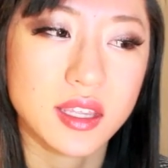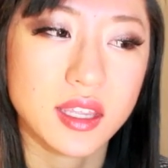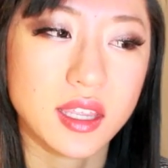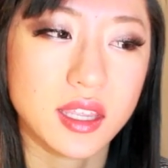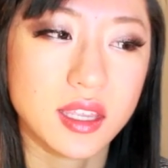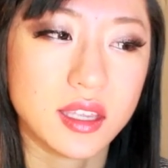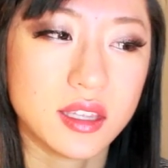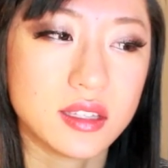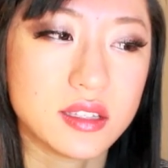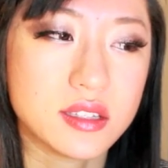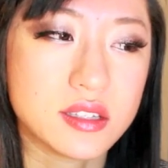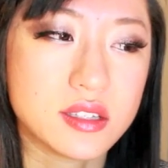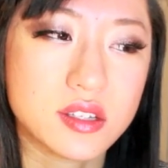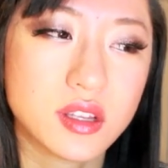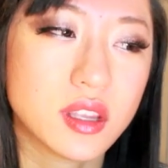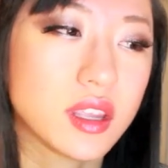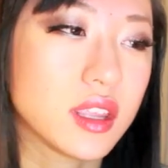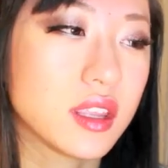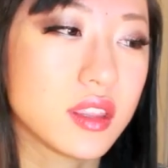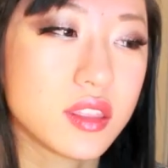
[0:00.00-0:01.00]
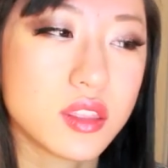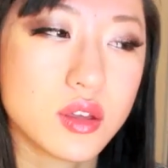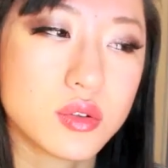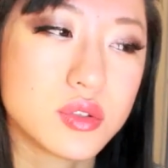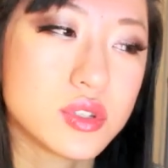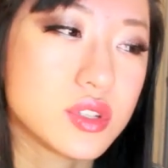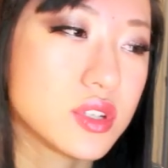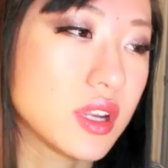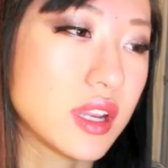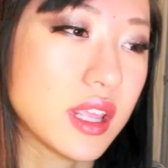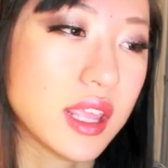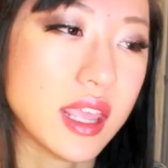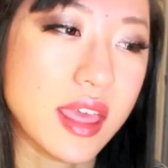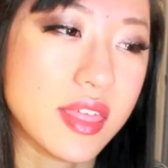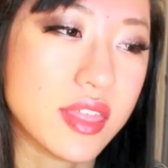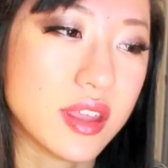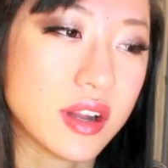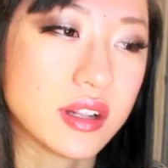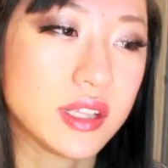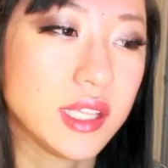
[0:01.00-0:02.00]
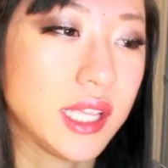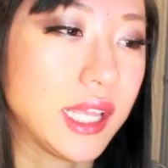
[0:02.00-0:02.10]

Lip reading: and those two together,